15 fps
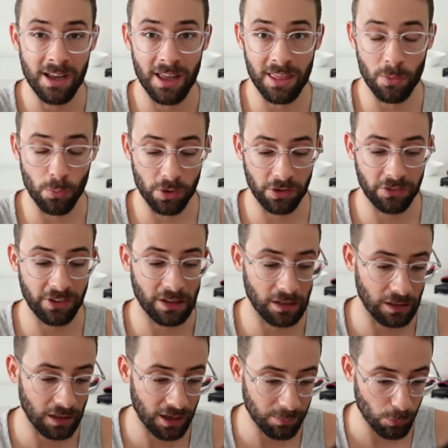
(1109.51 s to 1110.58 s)
and then we're going to see a
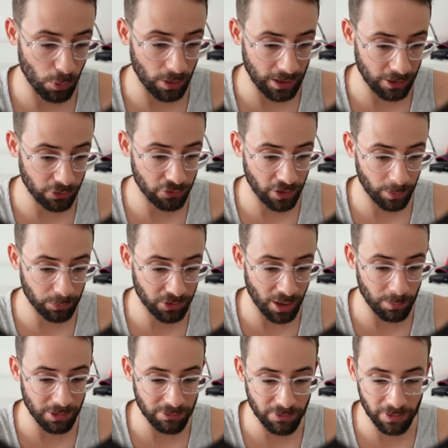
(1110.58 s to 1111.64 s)
lot more airdrops
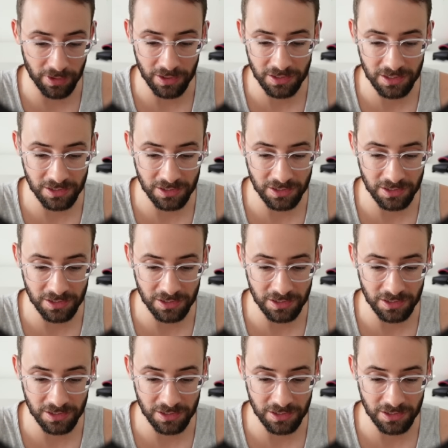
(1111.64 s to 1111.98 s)
coming for this.